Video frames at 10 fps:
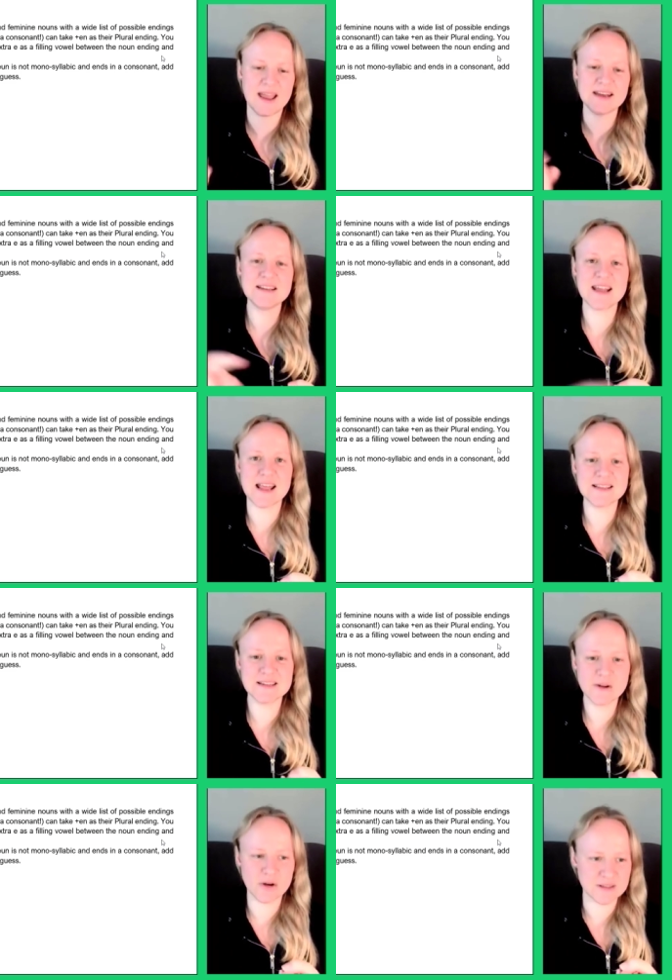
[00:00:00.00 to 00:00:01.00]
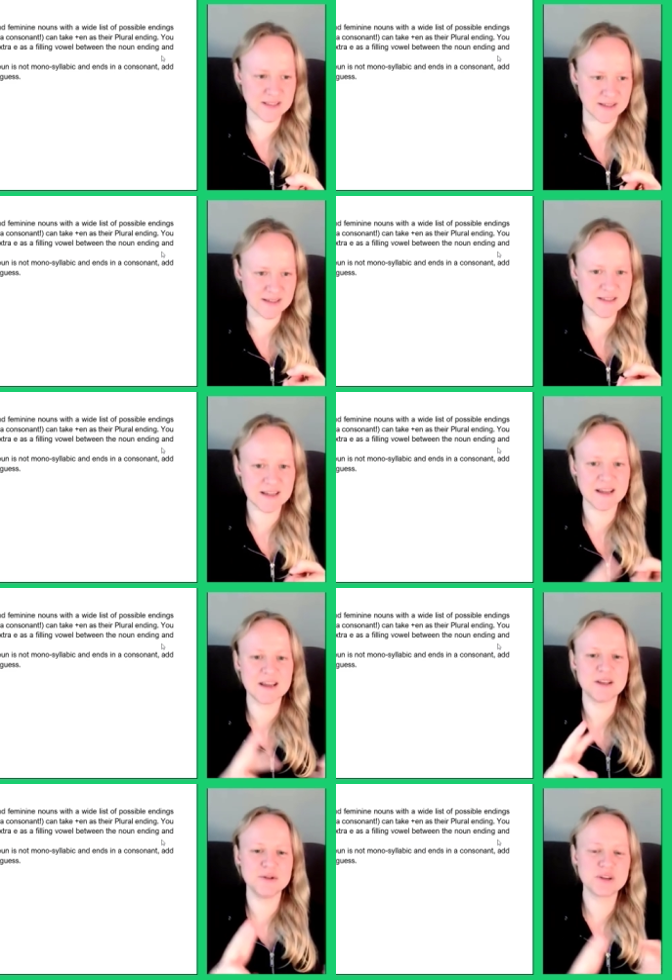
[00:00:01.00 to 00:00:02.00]
and it ends in a consonant,
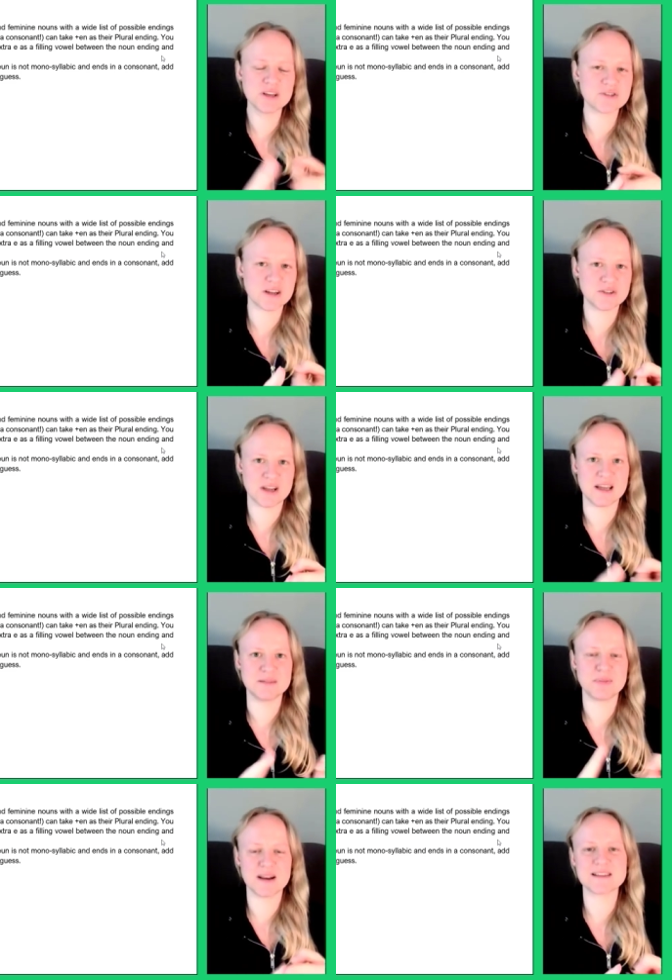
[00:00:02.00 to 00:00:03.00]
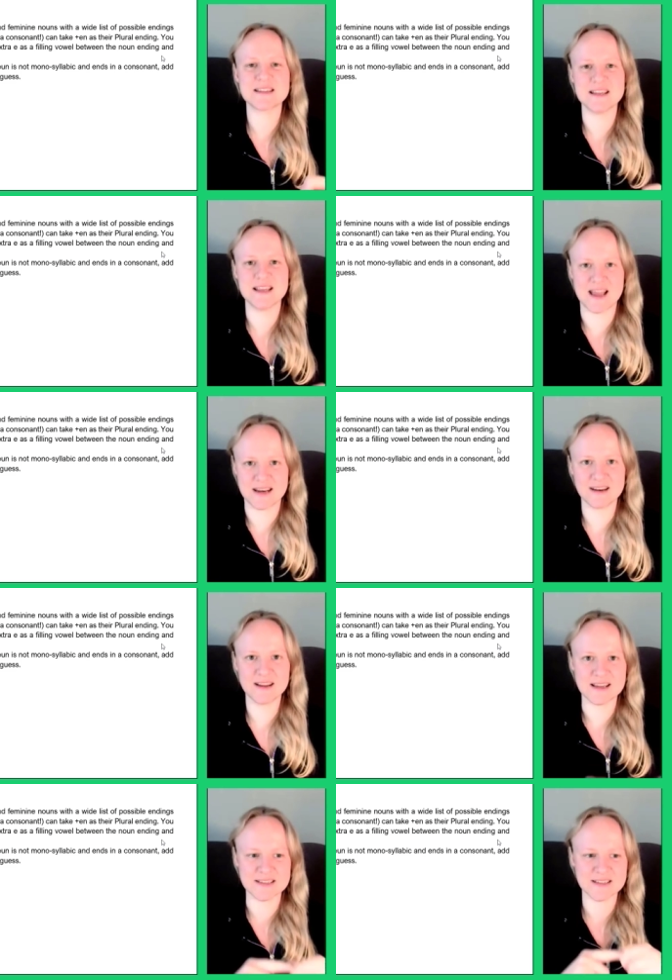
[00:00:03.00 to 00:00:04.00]
you can try to add plus
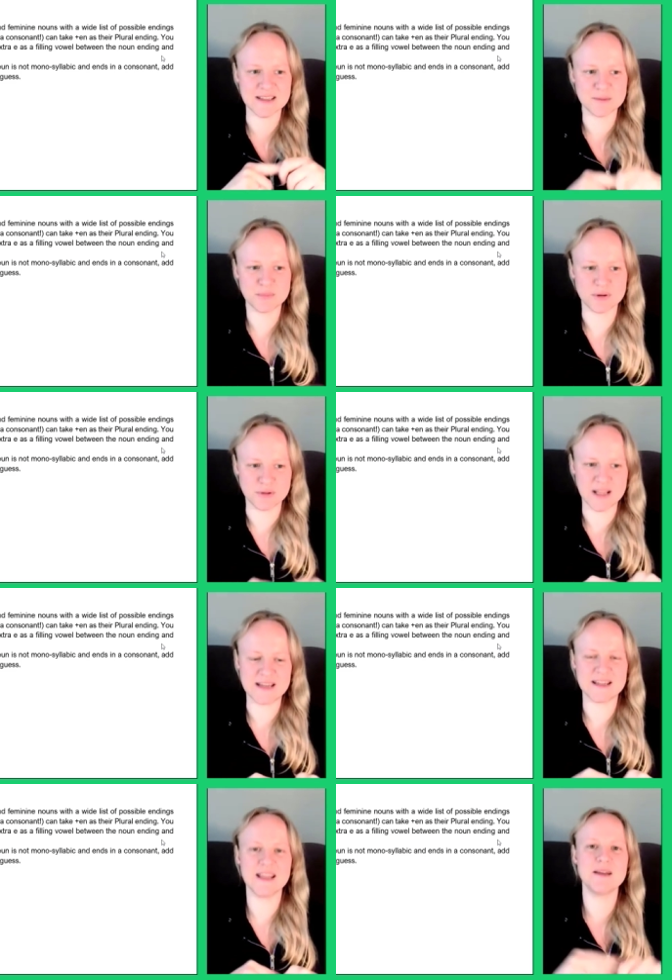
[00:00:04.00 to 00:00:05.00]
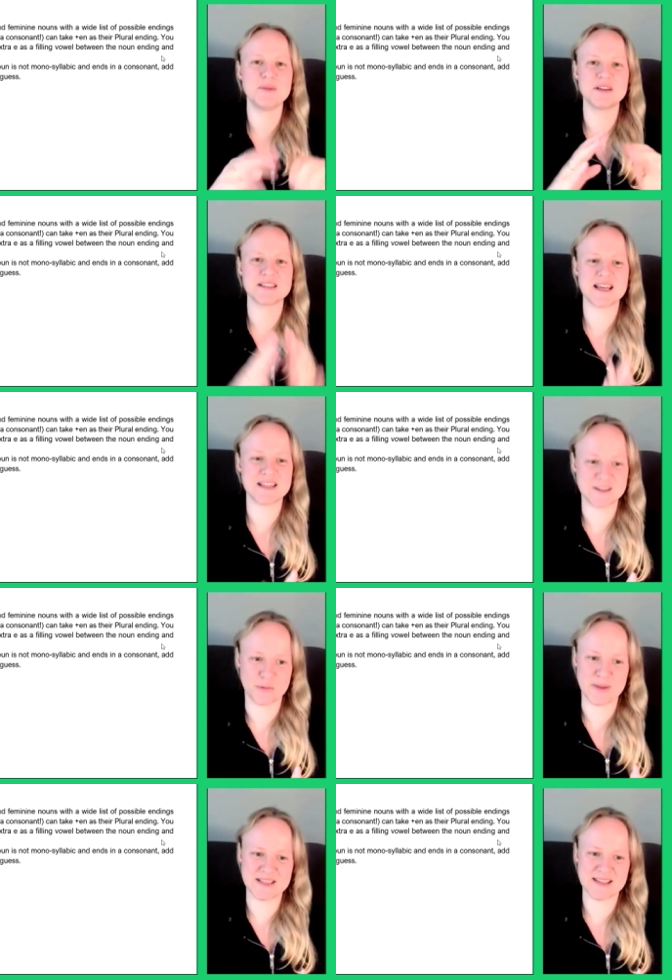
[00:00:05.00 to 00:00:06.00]
en as the plural ending because that is
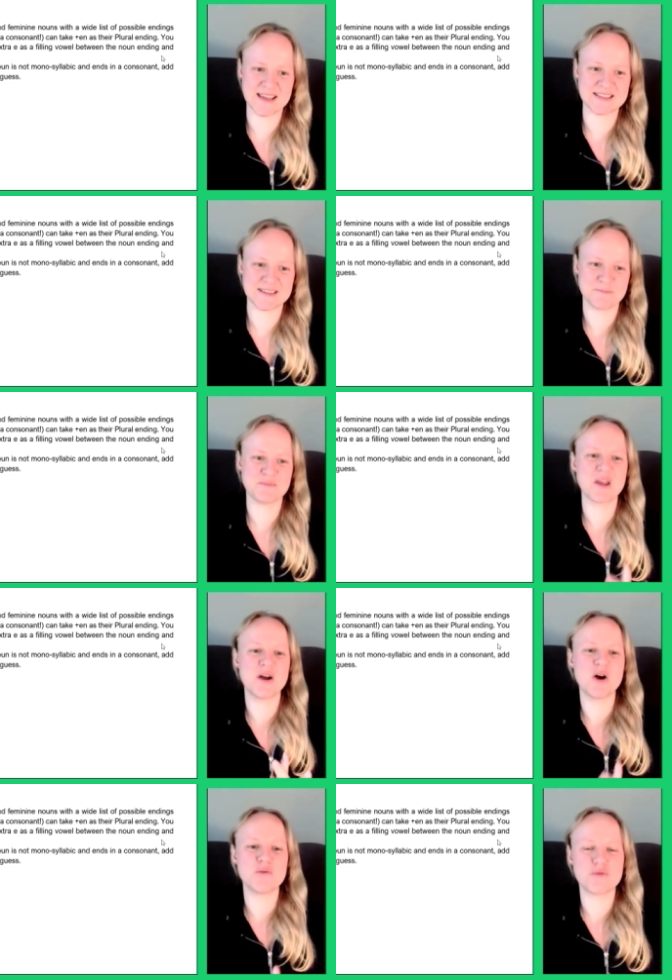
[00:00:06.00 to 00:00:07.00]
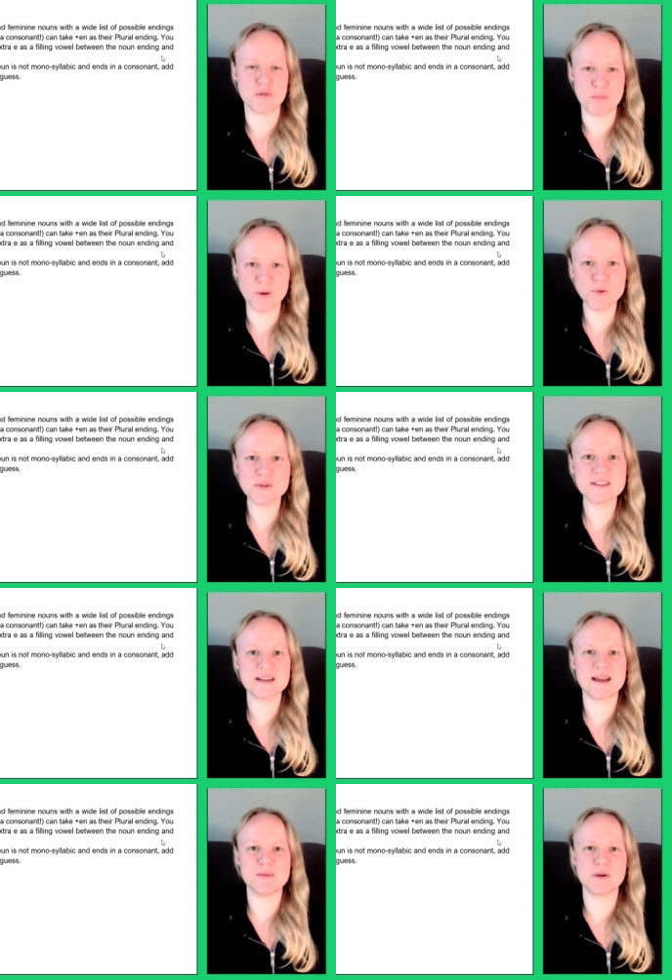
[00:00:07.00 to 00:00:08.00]
your best guess. For
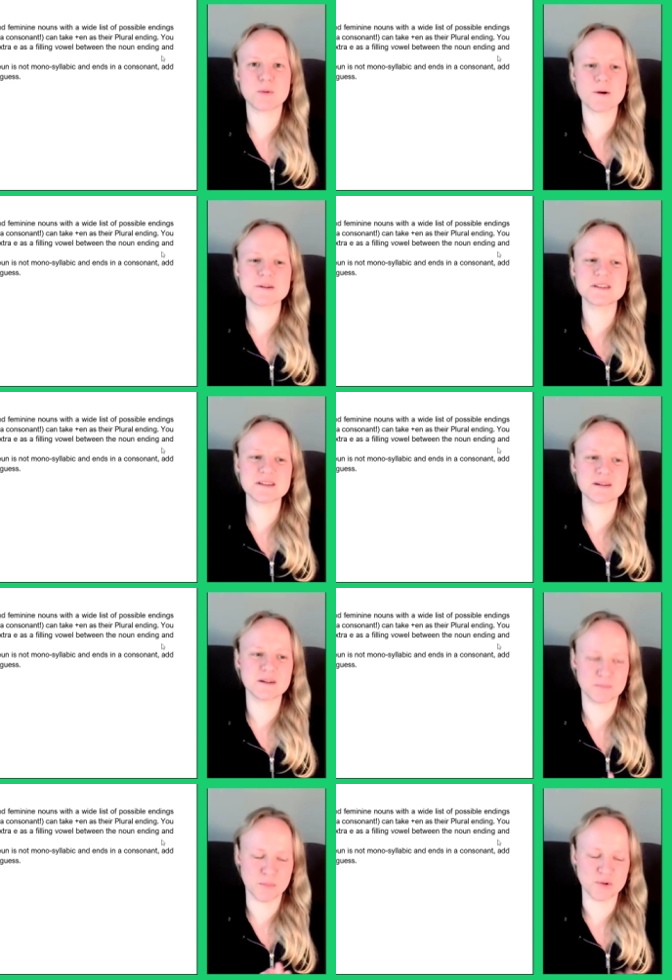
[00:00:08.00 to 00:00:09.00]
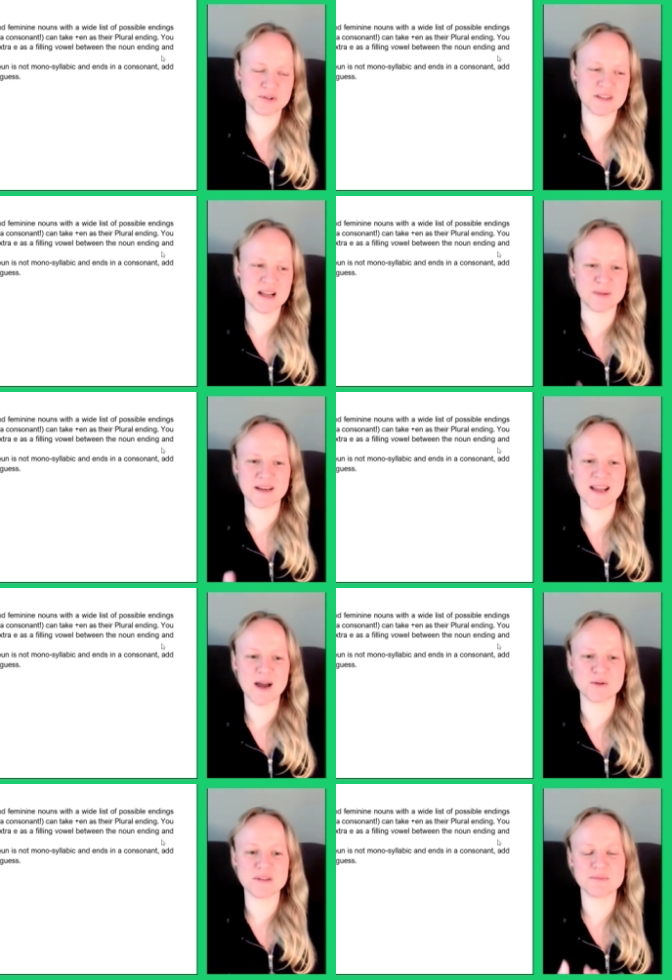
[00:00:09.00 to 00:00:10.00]
monosyllabic words, monosyllabic
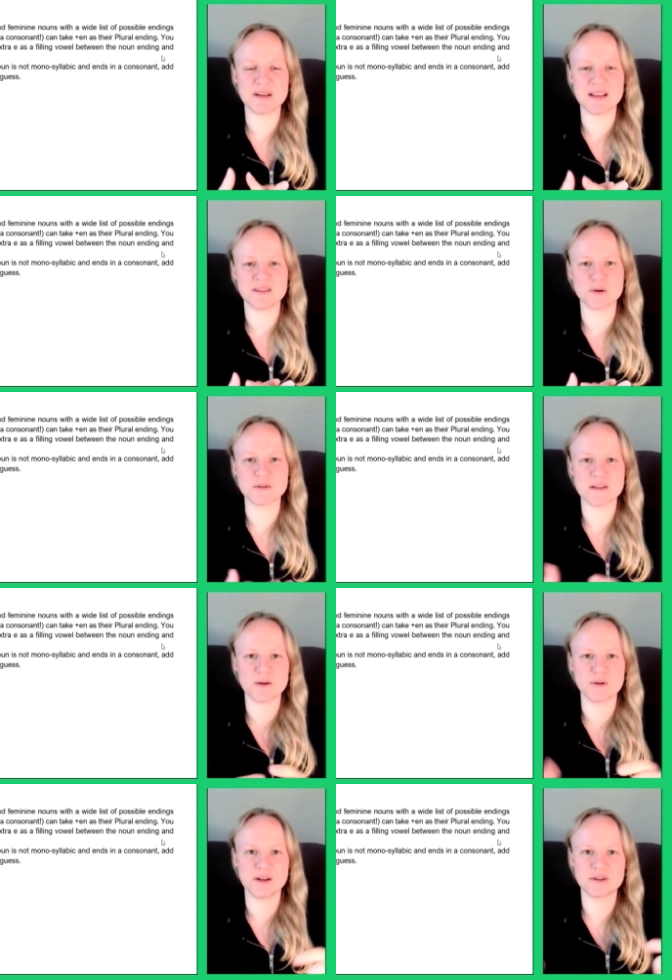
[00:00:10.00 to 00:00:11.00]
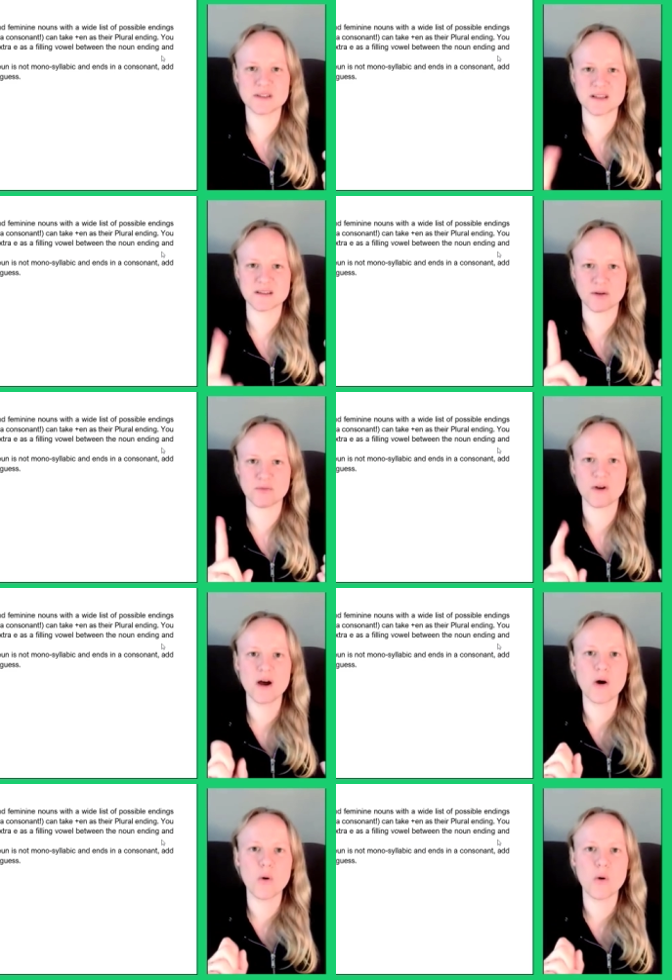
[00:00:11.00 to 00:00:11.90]
nouns, meaning those that only consist of